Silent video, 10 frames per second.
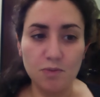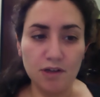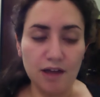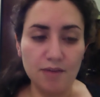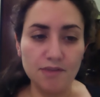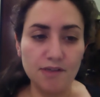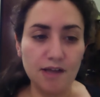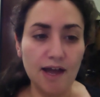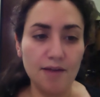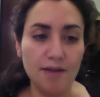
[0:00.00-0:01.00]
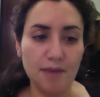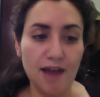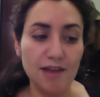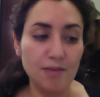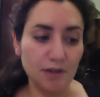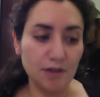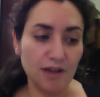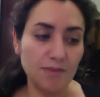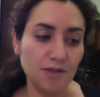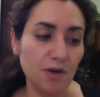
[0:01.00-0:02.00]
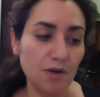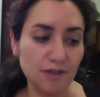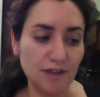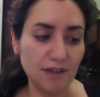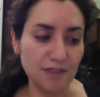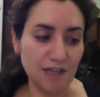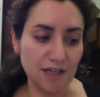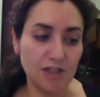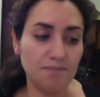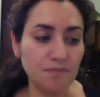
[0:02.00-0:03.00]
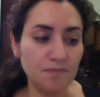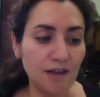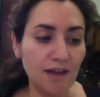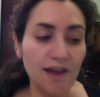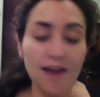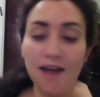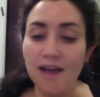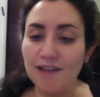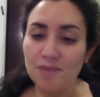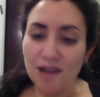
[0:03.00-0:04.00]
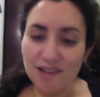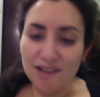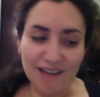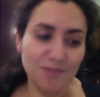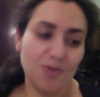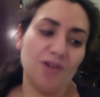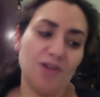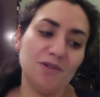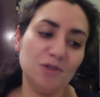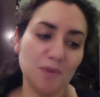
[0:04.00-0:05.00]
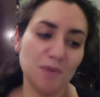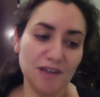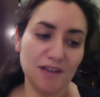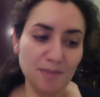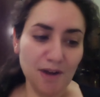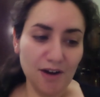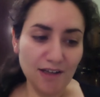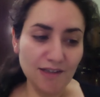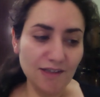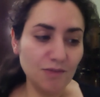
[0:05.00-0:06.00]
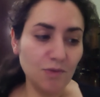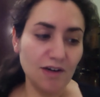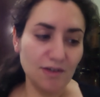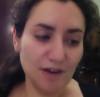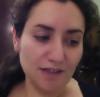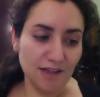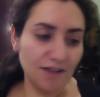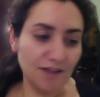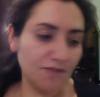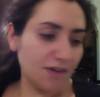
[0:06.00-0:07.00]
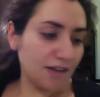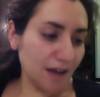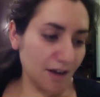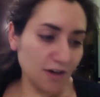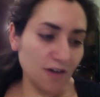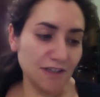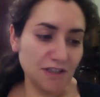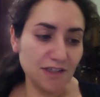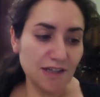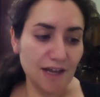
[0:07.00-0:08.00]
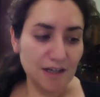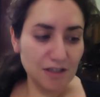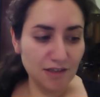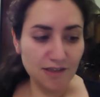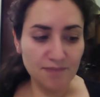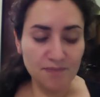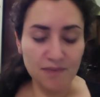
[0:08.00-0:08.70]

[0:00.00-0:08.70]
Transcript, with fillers: clubs at a book club's own invitation. And now Molly Antopol, whose book, The UnAmericans, is one of our inaugural fiction selections.